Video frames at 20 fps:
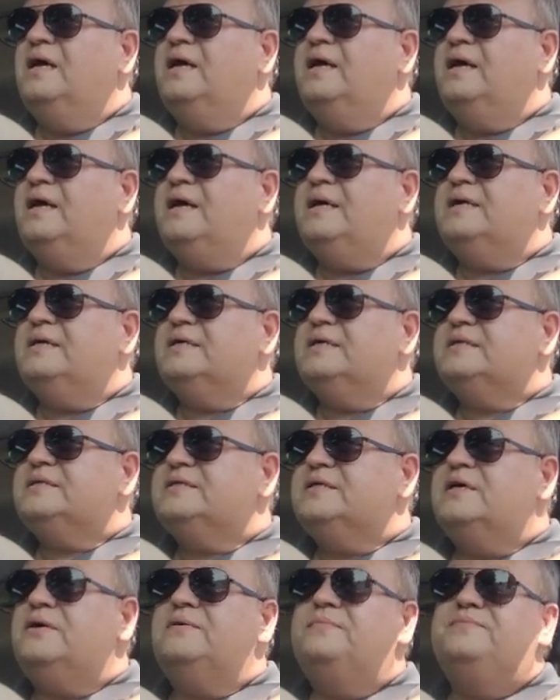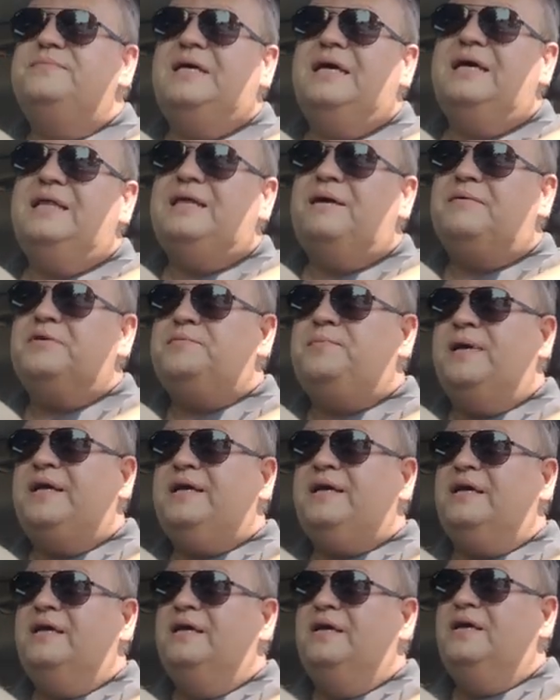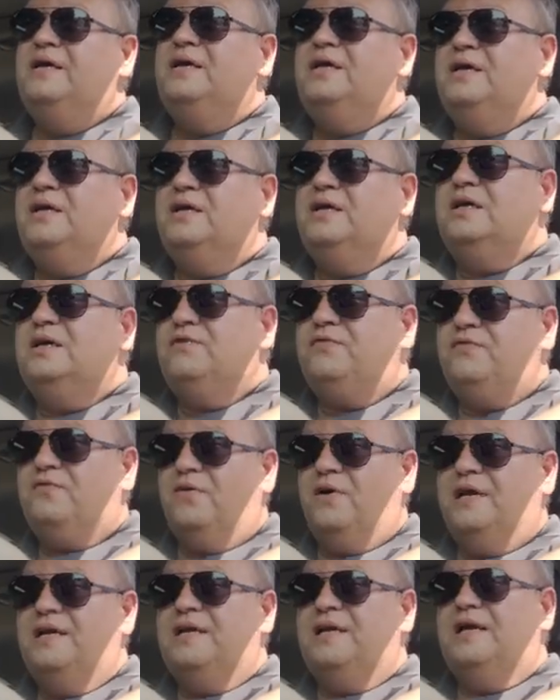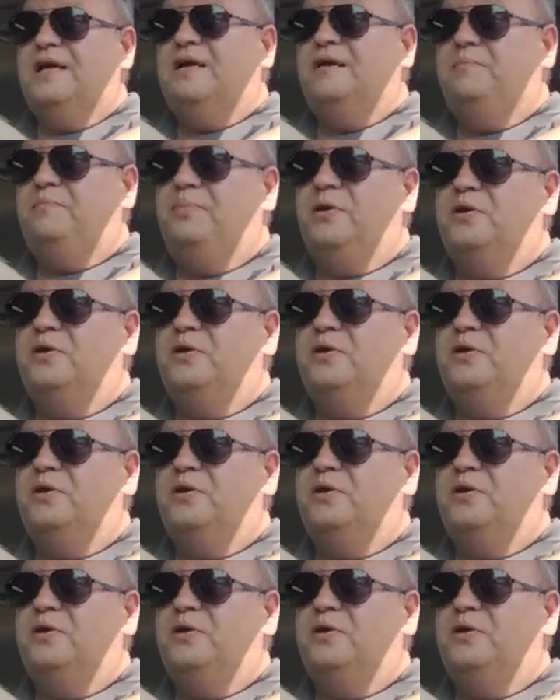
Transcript: it. So yeah, that was my Friday